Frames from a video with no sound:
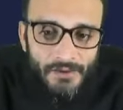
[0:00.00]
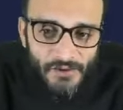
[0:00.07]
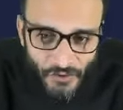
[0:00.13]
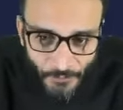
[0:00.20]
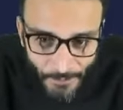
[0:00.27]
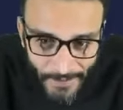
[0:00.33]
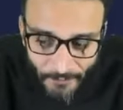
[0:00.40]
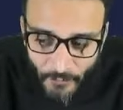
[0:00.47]
The
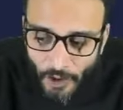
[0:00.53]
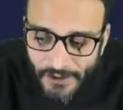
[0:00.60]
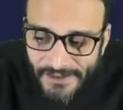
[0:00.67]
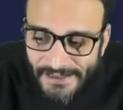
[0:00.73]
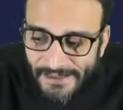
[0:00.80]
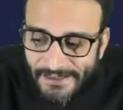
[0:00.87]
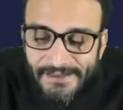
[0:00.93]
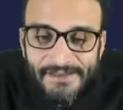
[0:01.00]
Supreme Court
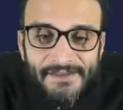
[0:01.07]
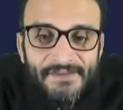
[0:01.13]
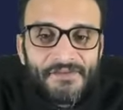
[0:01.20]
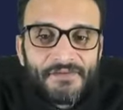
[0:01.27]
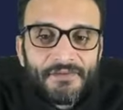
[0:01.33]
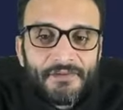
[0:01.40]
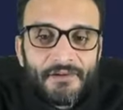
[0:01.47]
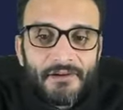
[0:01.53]
says
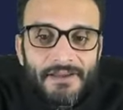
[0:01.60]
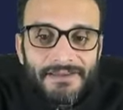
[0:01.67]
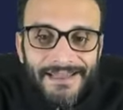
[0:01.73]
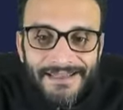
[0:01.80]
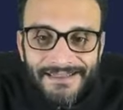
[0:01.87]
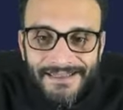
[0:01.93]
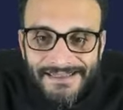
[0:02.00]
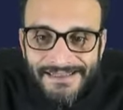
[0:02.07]

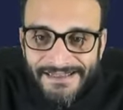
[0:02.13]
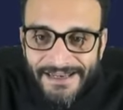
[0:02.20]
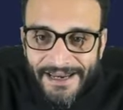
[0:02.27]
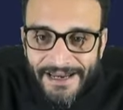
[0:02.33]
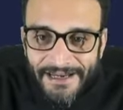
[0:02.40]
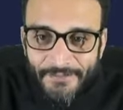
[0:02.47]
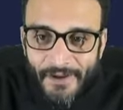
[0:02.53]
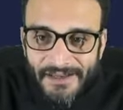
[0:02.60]
that the
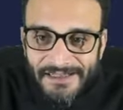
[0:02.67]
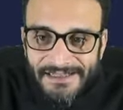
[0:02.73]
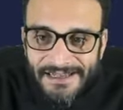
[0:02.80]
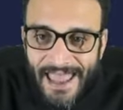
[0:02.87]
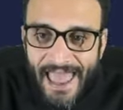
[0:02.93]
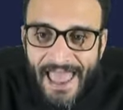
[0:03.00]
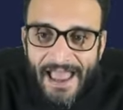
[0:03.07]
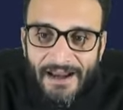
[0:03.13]
state must
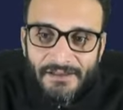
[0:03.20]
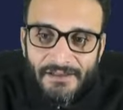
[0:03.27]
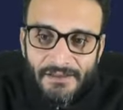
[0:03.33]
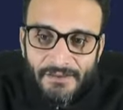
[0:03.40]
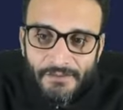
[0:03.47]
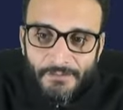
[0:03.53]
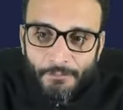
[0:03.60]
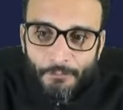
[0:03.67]

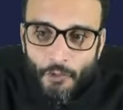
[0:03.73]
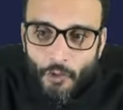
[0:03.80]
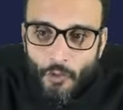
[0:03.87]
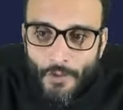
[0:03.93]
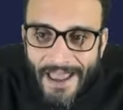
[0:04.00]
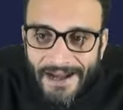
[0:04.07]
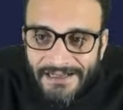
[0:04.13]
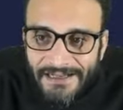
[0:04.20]
act
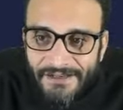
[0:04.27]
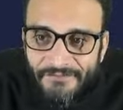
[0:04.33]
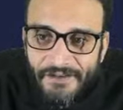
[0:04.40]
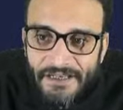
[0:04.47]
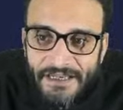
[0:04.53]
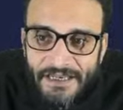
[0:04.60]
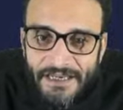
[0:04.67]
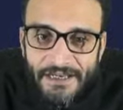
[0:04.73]

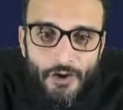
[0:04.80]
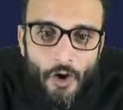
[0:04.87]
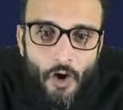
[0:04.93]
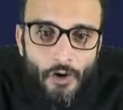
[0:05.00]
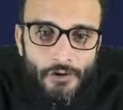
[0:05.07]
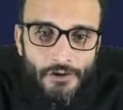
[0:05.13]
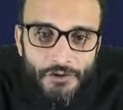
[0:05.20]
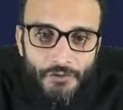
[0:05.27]
proactively in
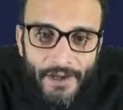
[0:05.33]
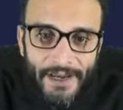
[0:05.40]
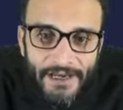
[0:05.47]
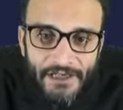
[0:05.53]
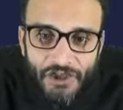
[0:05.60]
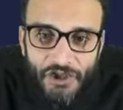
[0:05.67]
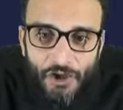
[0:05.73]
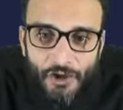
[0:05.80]
order to
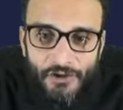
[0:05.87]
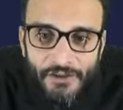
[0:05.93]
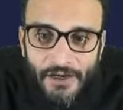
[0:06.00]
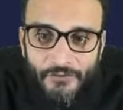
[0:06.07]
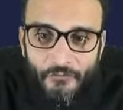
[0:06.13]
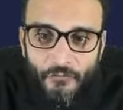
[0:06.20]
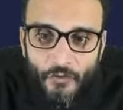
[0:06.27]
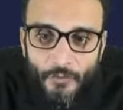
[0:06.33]
ensure
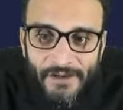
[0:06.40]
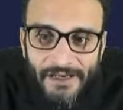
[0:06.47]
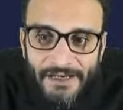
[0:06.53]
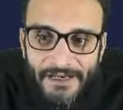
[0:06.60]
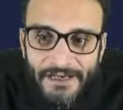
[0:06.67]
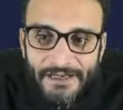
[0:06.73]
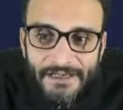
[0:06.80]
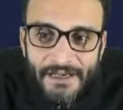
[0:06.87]
that women
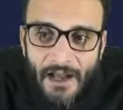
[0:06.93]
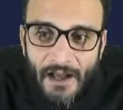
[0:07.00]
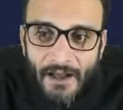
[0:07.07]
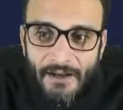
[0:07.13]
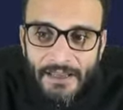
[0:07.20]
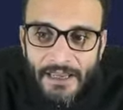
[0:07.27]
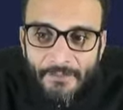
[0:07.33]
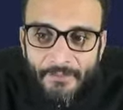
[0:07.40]
in India
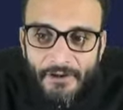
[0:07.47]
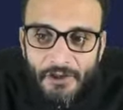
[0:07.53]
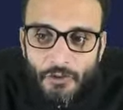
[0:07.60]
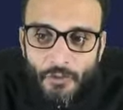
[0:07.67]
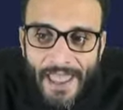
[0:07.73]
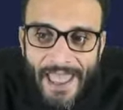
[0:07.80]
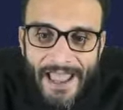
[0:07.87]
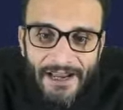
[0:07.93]
are able
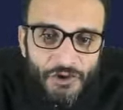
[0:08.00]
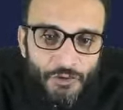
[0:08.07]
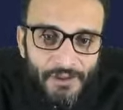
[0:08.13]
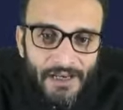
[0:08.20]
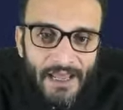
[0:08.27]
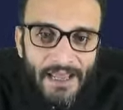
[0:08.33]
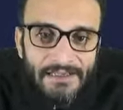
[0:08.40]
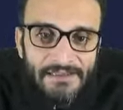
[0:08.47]
to
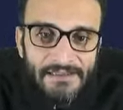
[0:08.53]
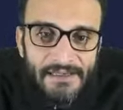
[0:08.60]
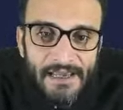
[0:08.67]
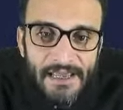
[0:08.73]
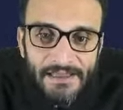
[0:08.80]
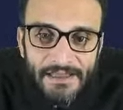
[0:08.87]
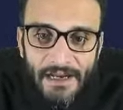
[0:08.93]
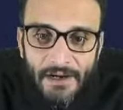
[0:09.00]
actualize
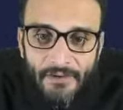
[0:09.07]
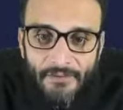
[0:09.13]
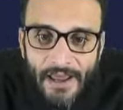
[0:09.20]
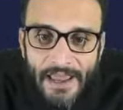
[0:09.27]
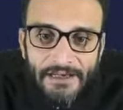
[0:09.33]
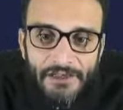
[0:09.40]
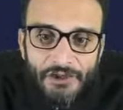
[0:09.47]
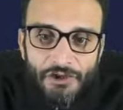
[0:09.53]
their
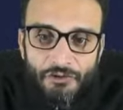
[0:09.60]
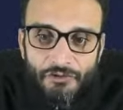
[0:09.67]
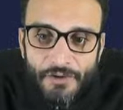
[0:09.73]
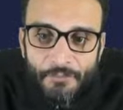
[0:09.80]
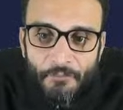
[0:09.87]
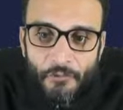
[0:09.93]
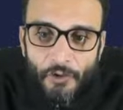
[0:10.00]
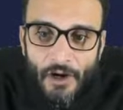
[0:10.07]
right to
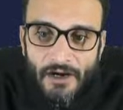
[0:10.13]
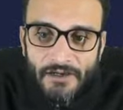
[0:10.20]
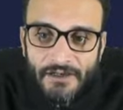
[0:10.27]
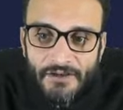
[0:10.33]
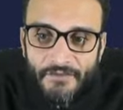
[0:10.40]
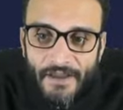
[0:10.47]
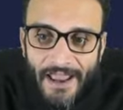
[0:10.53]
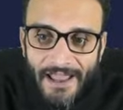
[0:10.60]

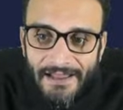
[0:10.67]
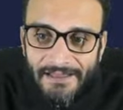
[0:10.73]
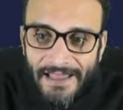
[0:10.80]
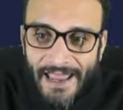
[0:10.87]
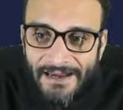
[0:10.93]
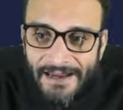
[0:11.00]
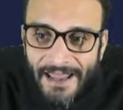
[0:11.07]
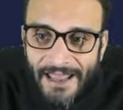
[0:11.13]
reproductive health
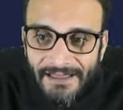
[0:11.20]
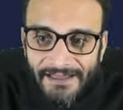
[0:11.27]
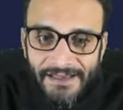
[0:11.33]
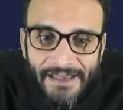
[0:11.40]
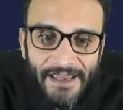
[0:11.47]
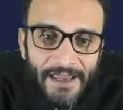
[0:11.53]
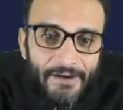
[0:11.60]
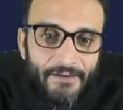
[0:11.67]
and
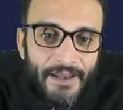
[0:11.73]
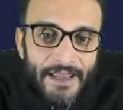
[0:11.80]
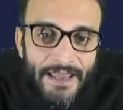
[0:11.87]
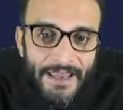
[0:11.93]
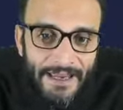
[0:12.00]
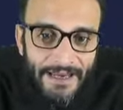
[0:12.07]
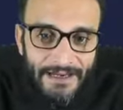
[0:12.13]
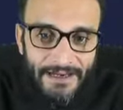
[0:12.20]
healthcare
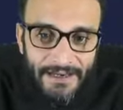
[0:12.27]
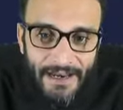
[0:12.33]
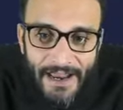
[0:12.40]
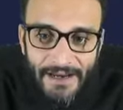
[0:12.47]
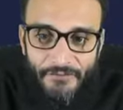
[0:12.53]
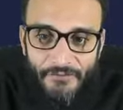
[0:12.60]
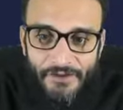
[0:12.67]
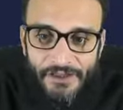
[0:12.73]
in
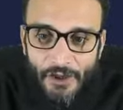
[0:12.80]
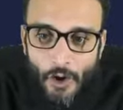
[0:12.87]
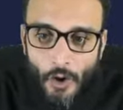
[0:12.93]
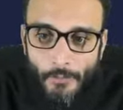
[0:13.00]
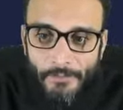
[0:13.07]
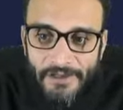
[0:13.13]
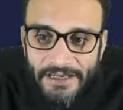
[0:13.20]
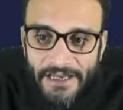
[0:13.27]
line with the
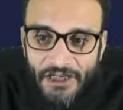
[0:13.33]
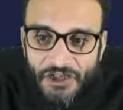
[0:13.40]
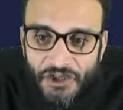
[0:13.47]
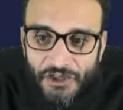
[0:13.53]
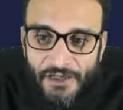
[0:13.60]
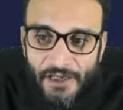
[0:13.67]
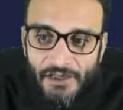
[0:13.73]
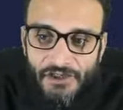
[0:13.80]

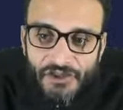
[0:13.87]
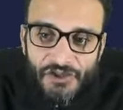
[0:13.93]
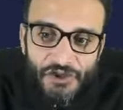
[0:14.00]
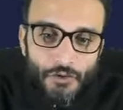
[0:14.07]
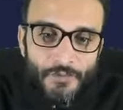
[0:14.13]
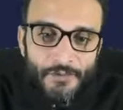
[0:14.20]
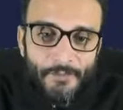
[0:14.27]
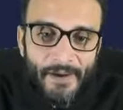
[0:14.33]
obligation
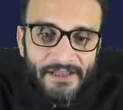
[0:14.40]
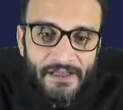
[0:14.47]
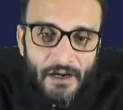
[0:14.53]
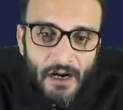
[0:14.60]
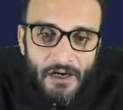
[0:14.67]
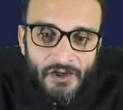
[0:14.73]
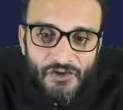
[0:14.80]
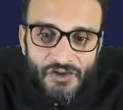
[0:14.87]
assumed by the
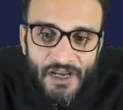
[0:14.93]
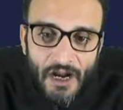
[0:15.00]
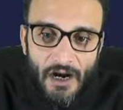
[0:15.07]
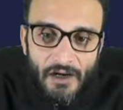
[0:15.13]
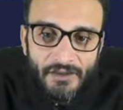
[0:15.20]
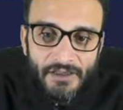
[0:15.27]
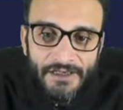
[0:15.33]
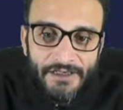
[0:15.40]
country
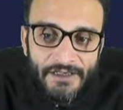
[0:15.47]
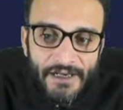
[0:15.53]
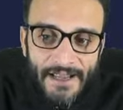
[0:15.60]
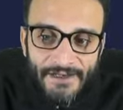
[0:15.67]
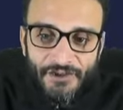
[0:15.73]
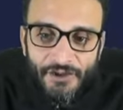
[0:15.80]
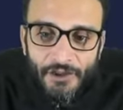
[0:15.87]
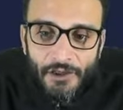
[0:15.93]
under the
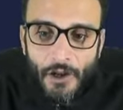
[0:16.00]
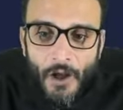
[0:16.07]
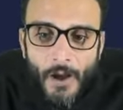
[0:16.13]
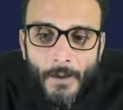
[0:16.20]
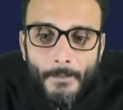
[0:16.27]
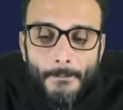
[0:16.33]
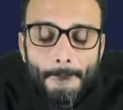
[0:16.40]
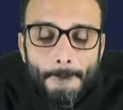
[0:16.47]
international
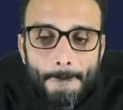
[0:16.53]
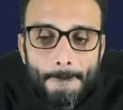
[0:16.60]
law.